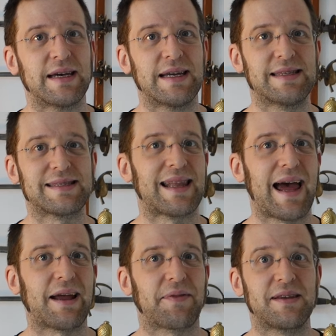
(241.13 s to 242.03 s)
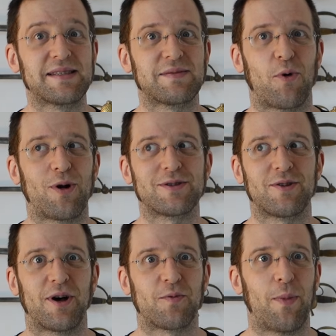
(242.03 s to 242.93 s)
it's like the small
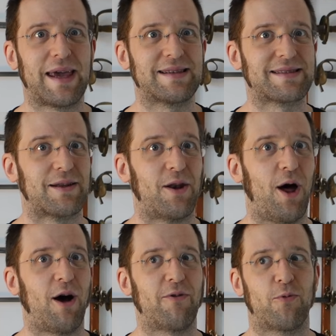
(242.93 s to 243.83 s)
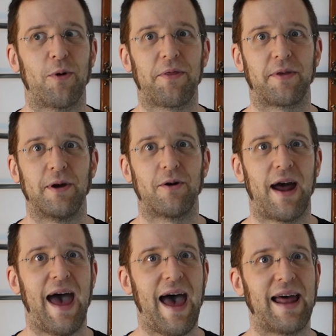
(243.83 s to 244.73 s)
sword makes love with your
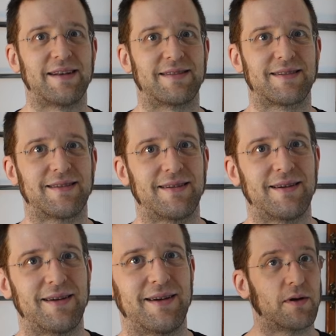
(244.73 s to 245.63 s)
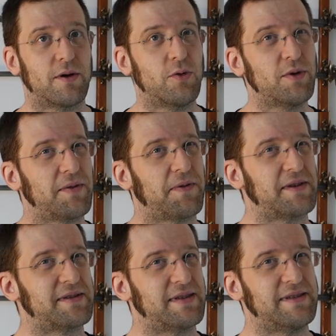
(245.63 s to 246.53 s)
hand. Who did
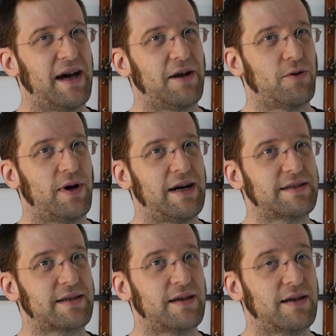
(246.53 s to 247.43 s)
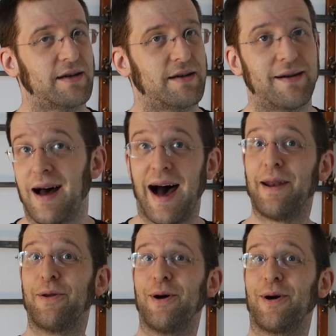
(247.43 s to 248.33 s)
this design, you ask? I
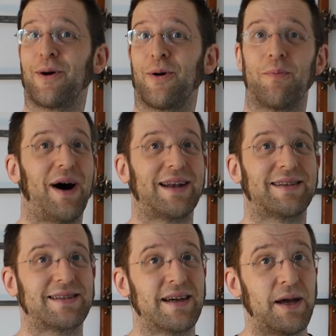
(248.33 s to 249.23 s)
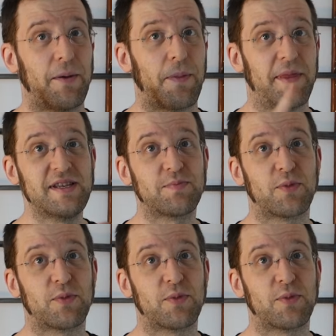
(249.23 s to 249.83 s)
don't know, but this